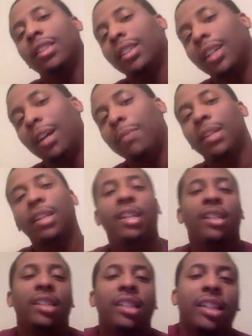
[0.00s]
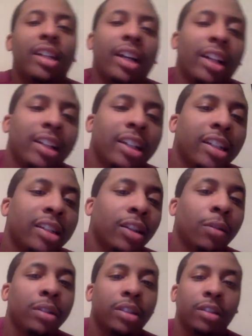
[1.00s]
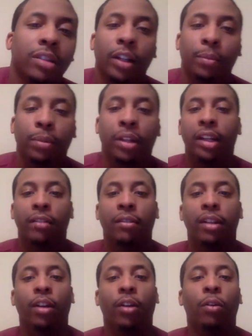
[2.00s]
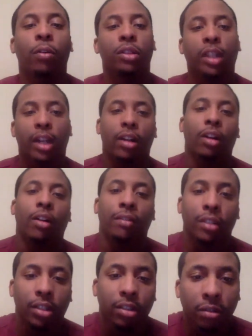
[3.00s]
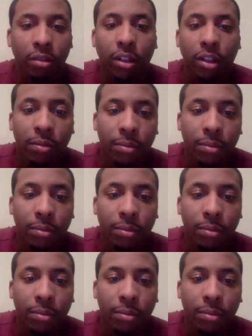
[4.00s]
mean, Ezekiel Elliott is always a great play. They run the whole entire offense through him.